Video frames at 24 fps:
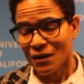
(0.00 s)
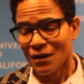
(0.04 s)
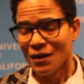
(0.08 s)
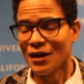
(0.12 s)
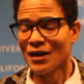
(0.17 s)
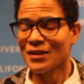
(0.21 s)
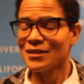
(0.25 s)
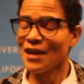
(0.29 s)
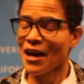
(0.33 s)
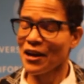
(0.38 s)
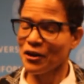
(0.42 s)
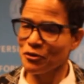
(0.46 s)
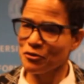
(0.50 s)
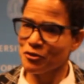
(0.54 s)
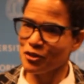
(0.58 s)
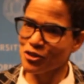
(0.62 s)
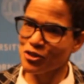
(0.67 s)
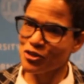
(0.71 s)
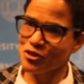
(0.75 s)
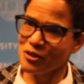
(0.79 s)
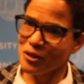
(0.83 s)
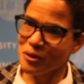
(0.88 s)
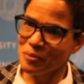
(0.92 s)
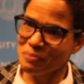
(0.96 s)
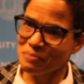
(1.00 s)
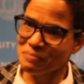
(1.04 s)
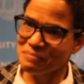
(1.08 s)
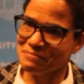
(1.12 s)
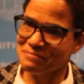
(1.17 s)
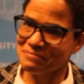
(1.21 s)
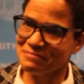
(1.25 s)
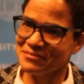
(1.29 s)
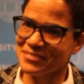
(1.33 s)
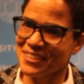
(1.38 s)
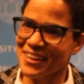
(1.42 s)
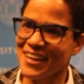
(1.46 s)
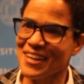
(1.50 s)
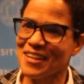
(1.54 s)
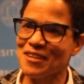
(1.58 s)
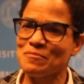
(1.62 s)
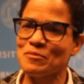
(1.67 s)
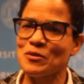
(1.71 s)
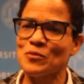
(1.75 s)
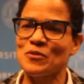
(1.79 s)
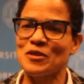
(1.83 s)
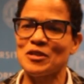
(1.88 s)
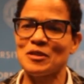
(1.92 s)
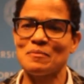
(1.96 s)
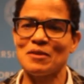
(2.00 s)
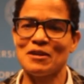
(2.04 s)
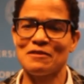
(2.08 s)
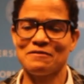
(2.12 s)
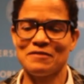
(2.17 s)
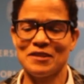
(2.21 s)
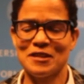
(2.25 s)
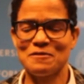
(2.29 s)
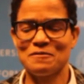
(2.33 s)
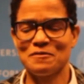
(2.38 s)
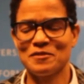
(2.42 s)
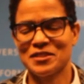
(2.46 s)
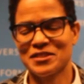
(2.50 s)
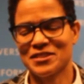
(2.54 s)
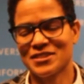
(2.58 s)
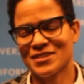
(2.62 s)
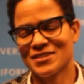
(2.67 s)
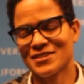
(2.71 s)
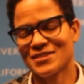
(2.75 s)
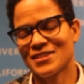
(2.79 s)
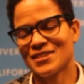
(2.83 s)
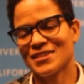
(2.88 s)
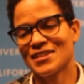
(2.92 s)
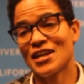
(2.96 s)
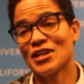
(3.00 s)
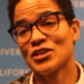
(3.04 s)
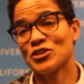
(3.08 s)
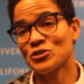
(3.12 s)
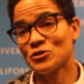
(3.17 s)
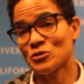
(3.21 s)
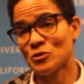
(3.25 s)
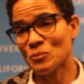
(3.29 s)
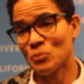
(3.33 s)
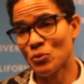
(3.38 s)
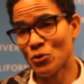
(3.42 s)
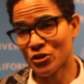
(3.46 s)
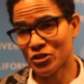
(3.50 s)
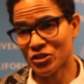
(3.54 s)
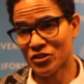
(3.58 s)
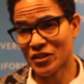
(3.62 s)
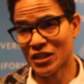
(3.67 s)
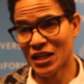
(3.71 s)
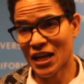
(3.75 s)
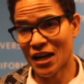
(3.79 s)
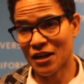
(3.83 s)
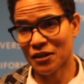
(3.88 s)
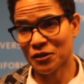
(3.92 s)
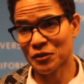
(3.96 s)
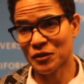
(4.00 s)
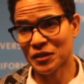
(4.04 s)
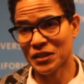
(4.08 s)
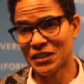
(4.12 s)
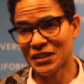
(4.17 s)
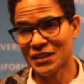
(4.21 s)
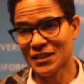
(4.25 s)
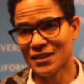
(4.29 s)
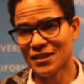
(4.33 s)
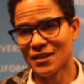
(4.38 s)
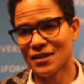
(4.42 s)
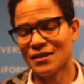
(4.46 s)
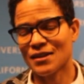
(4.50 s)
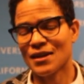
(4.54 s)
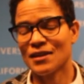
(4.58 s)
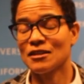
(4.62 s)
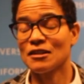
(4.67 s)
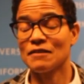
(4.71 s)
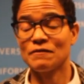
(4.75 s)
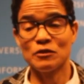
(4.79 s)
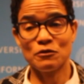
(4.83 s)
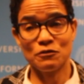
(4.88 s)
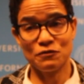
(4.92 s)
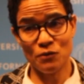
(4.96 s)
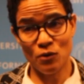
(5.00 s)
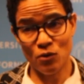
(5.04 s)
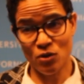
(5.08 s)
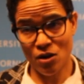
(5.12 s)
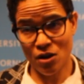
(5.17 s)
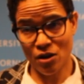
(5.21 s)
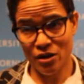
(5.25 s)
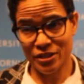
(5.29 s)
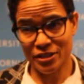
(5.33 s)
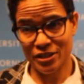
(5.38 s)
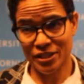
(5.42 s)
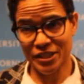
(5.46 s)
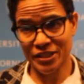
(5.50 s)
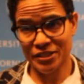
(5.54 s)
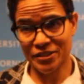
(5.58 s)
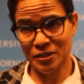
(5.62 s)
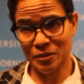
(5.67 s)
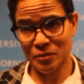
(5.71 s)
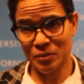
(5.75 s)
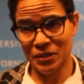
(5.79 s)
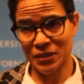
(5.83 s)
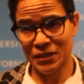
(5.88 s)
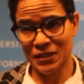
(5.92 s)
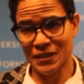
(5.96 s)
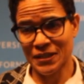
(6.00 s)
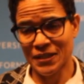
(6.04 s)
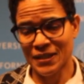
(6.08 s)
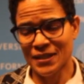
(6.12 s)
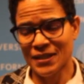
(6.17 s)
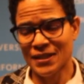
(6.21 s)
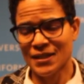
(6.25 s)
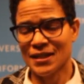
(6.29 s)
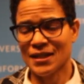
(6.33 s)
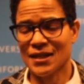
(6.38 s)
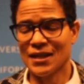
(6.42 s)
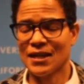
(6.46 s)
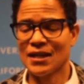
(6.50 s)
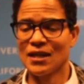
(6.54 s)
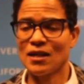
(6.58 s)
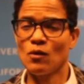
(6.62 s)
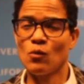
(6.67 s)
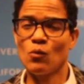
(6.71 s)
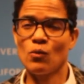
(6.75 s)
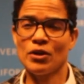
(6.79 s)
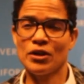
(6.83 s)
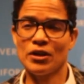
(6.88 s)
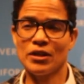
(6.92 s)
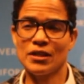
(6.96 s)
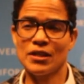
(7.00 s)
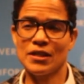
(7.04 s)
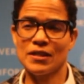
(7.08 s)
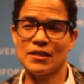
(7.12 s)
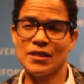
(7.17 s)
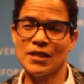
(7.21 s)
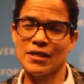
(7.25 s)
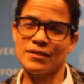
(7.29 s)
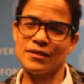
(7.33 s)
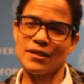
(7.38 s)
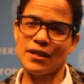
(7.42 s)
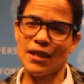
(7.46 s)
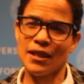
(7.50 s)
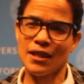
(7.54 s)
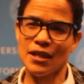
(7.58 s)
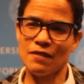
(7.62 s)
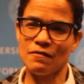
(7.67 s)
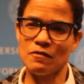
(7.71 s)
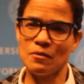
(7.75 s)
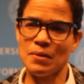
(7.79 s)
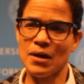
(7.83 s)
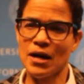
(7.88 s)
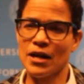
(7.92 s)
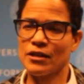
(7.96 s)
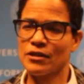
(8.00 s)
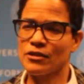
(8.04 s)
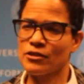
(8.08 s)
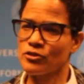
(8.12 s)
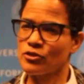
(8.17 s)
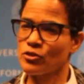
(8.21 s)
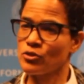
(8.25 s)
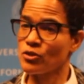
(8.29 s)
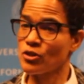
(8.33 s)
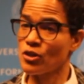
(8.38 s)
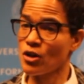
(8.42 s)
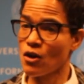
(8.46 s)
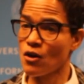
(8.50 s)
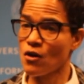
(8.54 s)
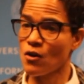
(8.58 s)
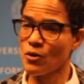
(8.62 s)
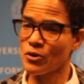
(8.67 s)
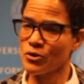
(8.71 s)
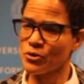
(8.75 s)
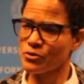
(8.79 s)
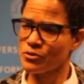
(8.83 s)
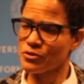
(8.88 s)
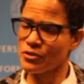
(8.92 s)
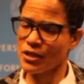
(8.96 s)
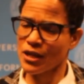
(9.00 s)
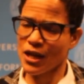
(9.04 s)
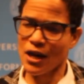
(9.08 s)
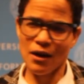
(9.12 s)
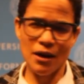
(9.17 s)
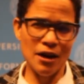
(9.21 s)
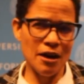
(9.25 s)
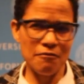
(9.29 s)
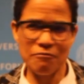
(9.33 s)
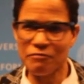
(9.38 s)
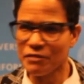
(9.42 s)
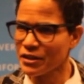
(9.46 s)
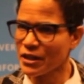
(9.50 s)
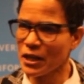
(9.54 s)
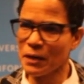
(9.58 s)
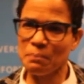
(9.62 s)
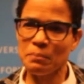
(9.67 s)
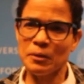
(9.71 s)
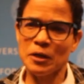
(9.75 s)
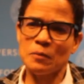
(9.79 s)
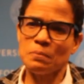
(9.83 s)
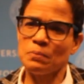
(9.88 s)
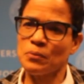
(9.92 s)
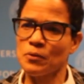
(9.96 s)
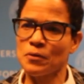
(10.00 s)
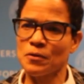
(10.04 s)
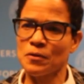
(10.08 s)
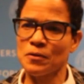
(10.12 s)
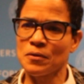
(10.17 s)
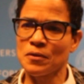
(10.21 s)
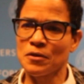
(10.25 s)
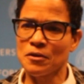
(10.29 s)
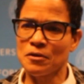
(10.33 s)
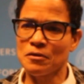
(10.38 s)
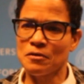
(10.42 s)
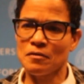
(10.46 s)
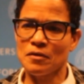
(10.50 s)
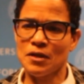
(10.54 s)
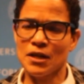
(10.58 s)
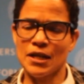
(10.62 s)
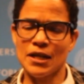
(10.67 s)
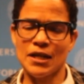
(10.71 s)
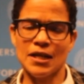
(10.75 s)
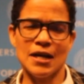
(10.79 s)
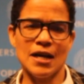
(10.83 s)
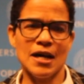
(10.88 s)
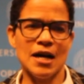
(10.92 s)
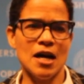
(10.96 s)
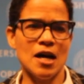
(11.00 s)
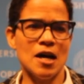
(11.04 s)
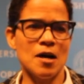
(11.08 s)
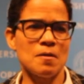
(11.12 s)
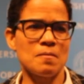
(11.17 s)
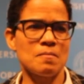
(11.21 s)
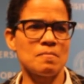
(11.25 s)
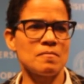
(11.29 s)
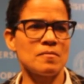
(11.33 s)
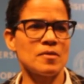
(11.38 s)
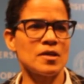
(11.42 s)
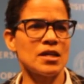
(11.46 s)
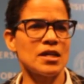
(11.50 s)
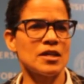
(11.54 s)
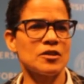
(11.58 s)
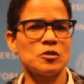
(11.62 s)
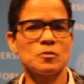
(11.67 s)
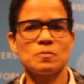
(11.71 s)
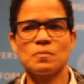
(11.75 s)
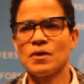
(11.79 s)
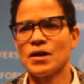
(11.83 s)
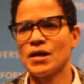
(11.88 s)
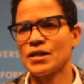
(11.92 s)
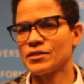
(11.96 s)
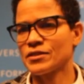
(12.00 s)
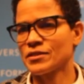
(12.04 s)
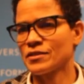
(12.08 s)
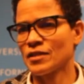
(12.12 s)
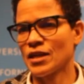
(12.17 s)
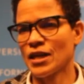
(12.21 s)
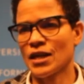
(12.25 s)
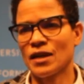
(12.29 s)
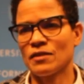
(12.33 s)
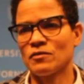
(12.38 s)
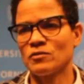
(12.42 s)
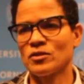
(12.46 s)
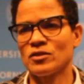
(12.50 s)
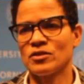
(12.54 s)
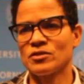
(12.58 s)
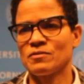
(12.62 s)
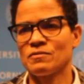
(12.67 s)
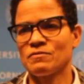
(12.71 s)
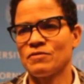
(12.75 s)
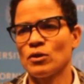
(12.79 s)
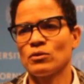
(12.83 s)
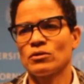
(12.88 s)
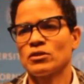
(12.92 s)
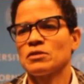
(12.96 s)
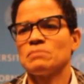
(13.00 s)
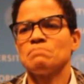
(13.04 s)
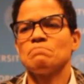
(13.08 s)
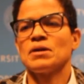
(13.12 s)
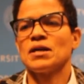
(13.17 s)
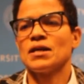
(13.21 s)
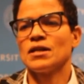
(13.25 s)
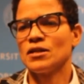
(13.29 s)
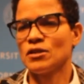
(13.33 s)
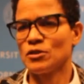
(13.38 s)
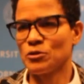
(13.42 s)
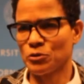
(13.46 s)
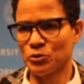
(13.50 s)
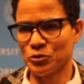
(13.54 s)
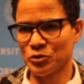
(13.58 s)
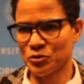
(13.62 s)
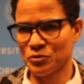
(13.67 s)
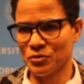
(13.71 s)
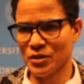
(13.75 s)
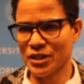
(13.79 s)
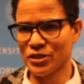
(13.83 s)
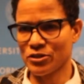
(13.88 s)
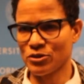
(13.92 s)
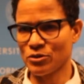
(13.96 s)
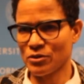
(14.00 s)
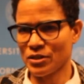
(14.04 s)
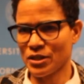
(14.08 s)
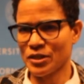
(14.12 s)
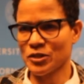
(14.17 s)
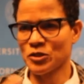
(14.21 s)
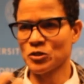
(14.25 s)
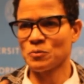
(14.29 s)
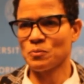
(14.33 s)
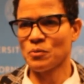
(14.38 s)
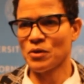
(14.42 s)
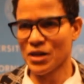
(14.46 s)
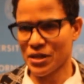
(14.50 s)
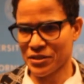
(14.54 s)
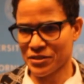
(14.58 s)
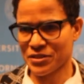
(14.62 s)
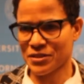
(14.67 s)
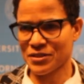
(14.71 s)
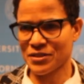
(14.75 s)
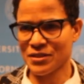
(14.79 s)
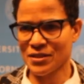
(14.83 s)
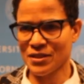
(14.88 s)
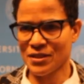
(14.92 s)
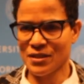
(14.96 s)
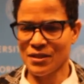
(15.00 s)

Not on this trip. Yeah, but one of my favorites is the National Portrait Gallery, and I love the folk art exhibit. And one of the things that I love about it is you go and you see how everyday people, right, express, like, just felt compelled, right, to express,